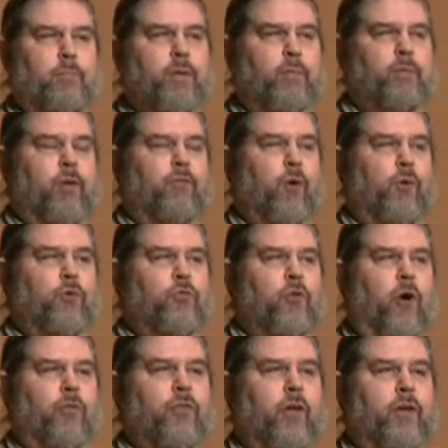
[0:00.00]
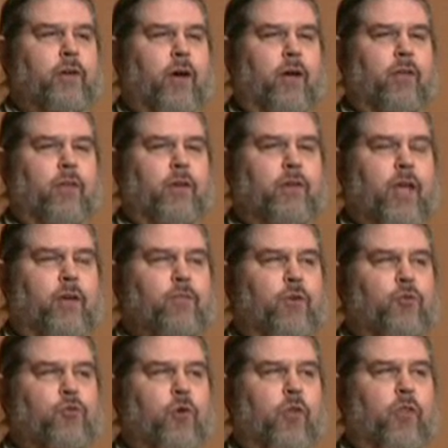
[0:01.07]
people have always thought that David
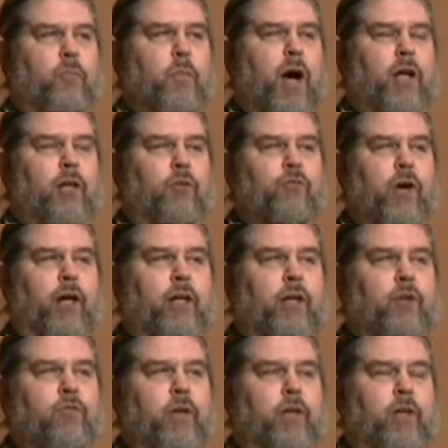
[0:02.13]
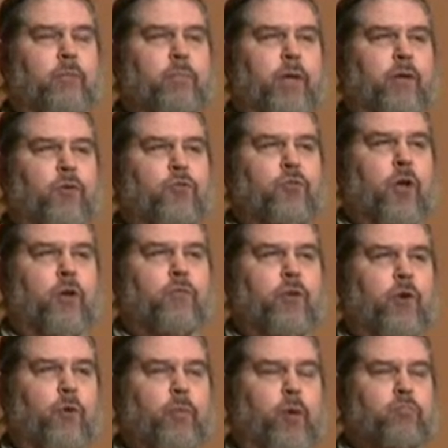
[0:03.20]
is sort of the model for Elliot Vreeland, being the son of a
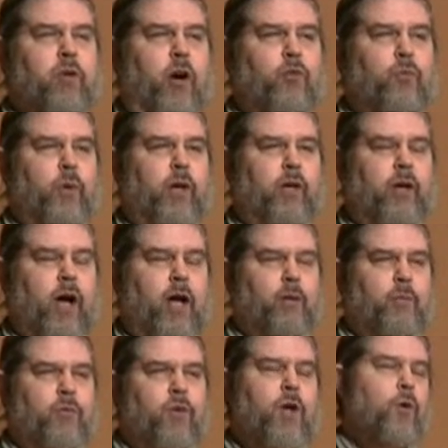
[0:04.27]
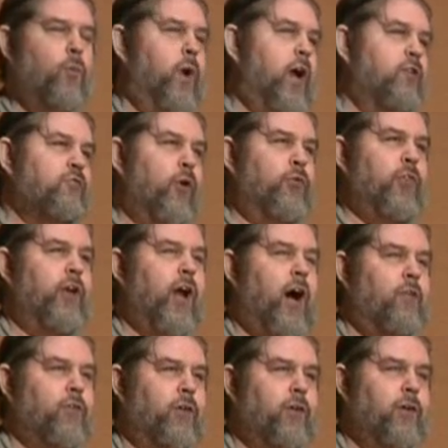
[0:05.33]
Nobel Prize-winning economist. When I wrote the
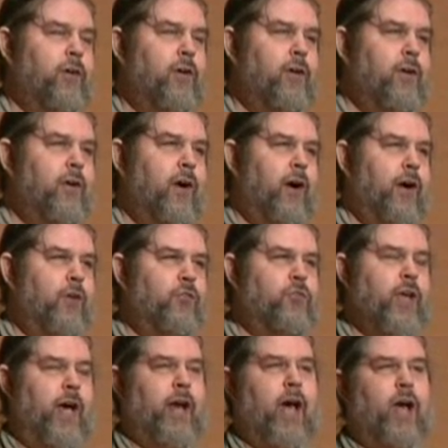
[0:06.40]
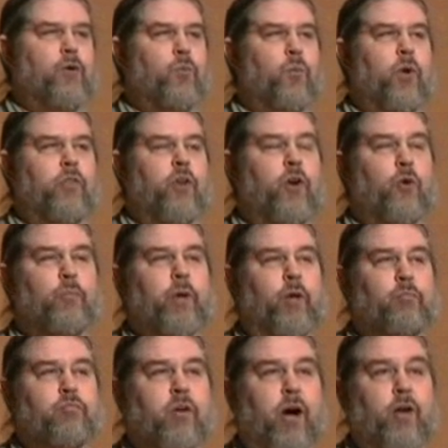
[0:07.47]
novel, his dad hadn't won the
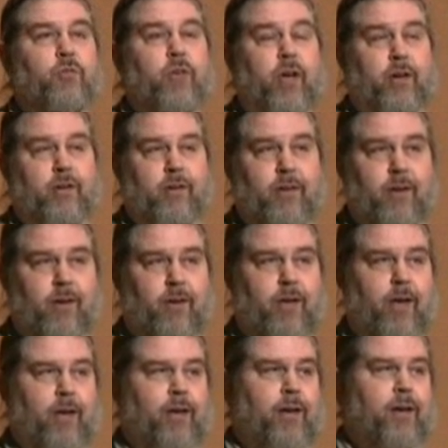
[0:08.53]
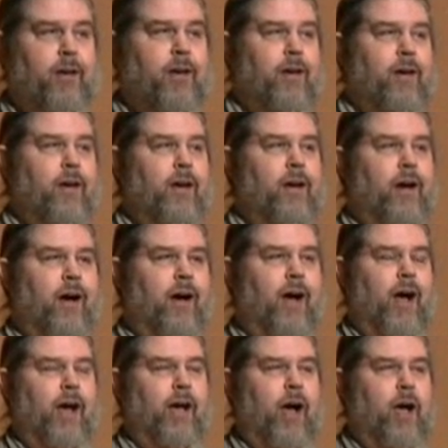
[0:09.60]
Nobel Prize yet, okay?
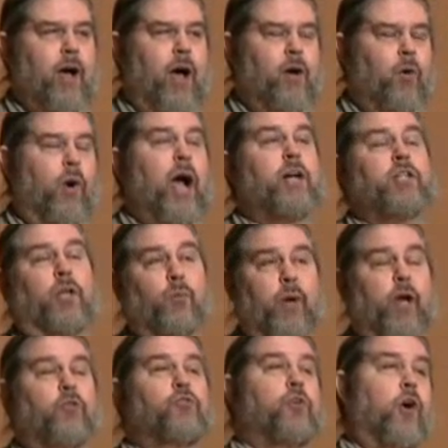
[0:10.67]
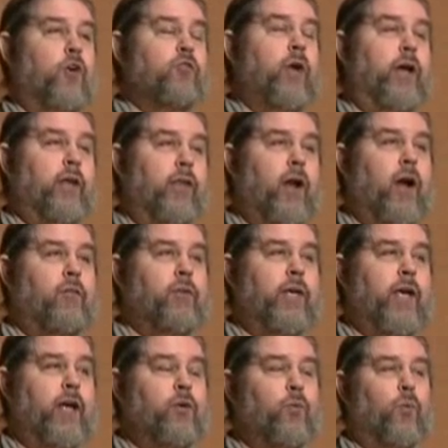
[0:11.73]
Or actually, when I started writing the novel,
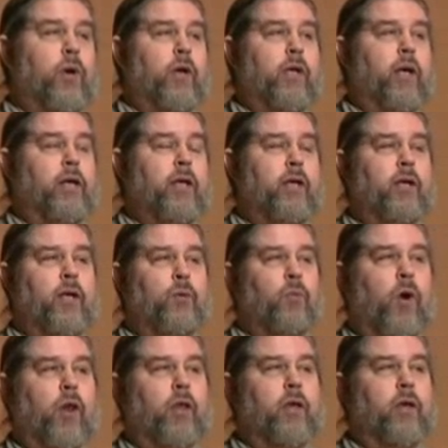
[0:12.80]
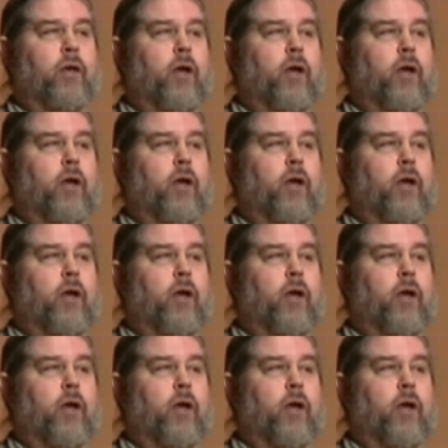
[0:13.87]
he hadn't won it yet. He won it